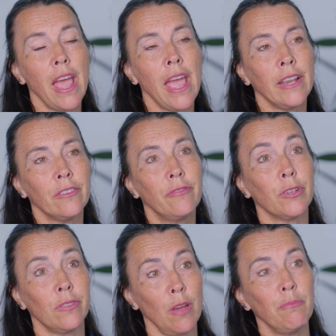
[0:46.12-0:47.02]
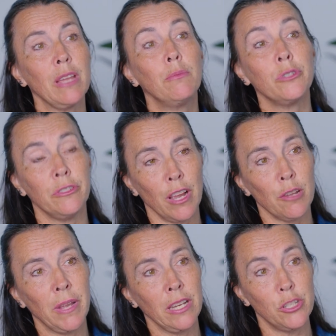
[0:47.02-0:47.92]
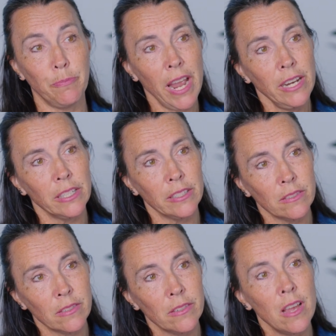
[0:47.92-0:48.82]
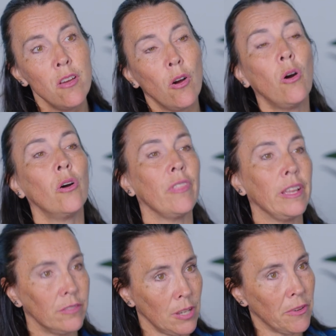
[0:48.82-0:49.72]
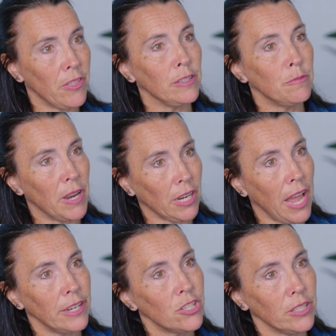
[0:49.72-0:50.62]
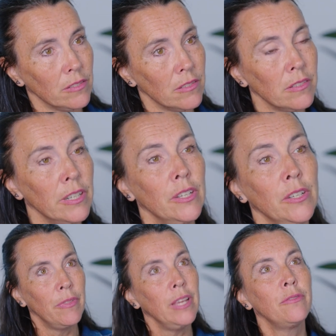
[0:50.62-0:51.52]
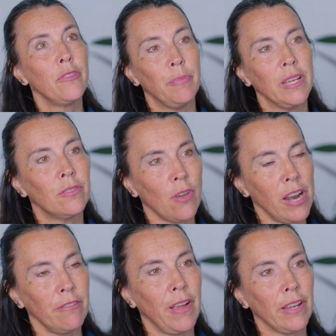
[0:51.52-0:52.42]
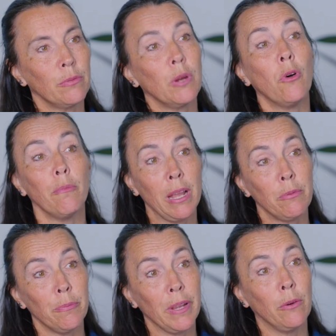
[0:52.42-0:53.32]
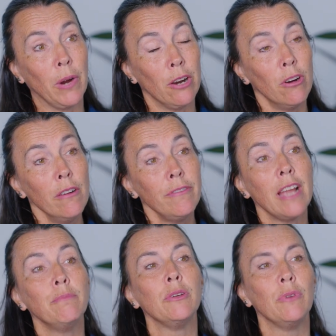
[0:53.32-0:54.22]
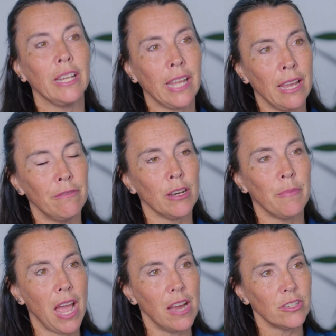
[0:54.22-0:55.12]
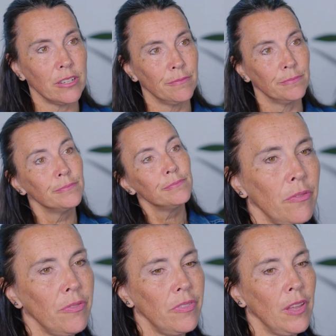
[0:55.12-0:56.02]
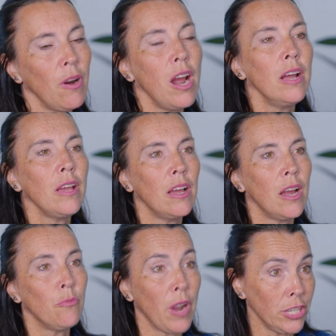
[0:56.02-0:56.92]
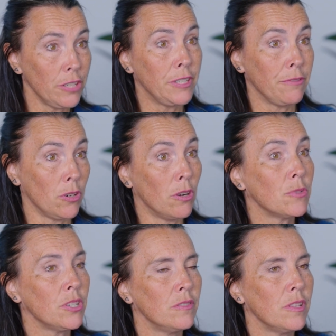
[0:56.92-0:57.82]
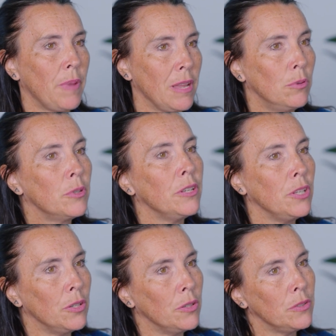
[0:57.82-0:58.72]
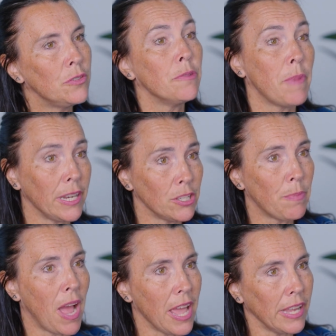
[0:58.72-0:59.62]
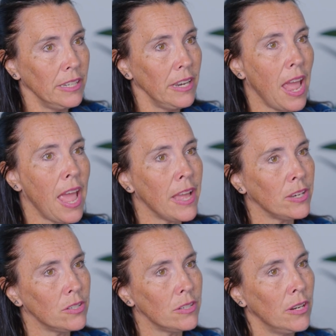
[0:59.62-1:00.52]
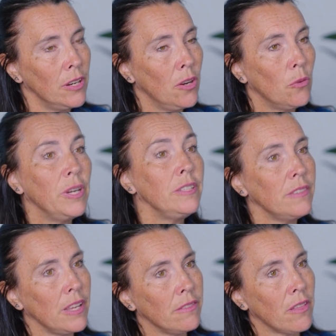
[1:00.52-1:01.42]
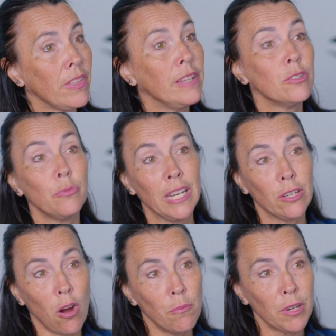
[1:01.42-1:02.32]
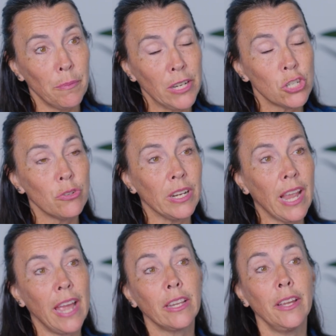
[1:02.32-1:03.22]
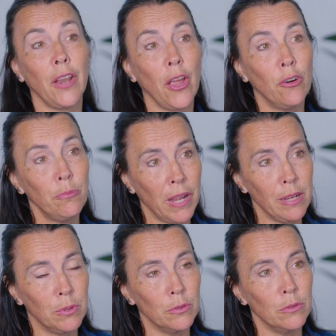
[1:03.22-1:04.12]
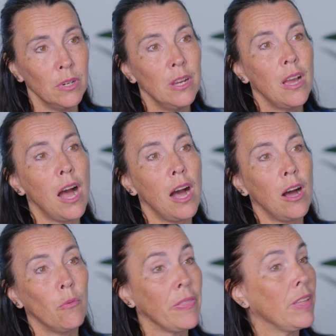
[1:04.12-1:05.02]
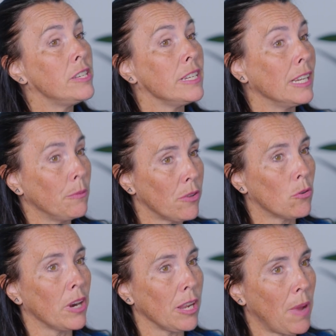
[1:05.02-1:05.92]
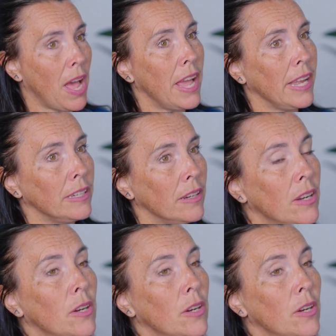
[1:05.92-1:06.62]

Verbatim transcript: And for some people developing dependence on the, some of these medications. These are the big side effects we want people to be aware of and be really careful about. There are a range of different options that people can use to manage pain, and we see these are really complementary and can help people uh, when they're dealing with chronic pain.